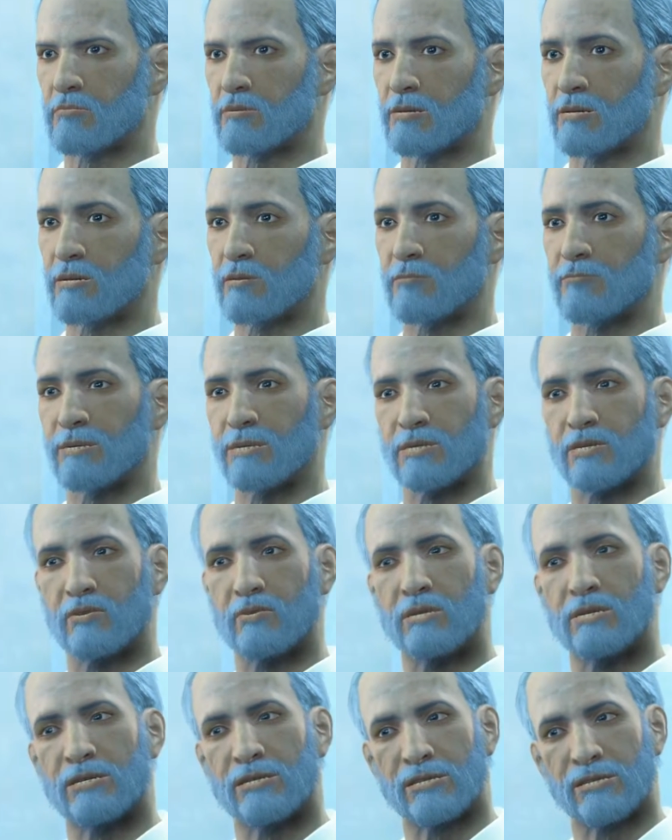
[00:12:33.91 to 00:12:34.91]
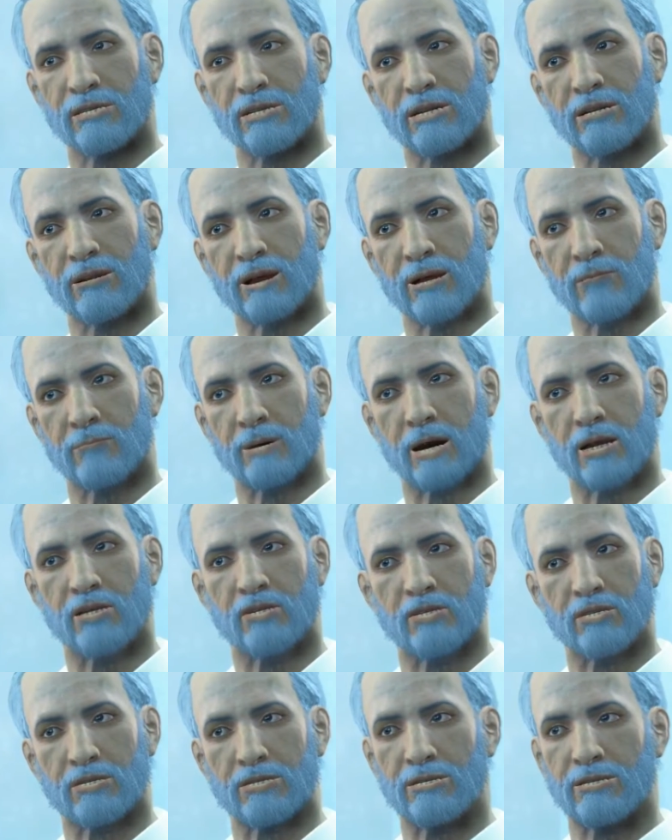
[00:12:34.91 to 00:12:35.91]
I hope that you can see that
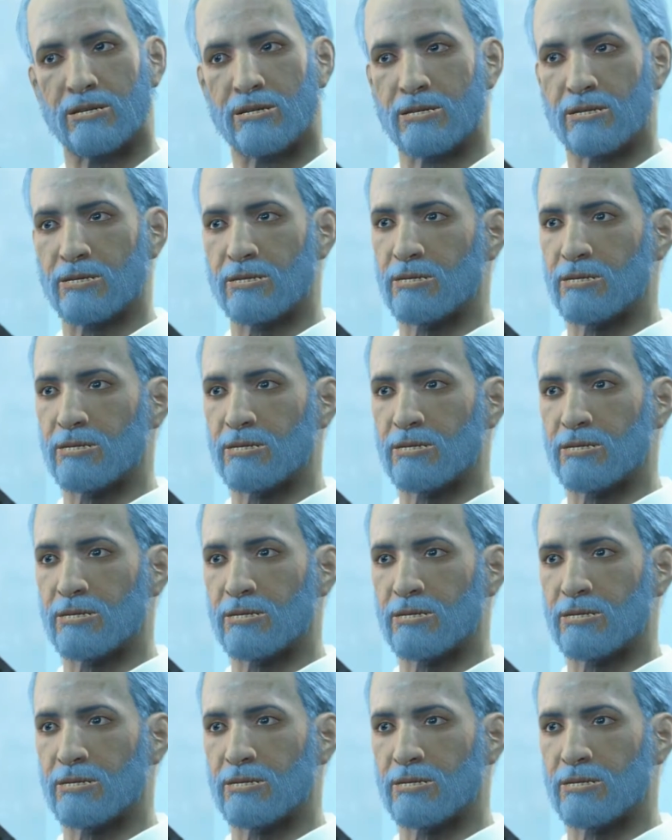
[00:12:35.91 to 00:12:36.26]
rationally.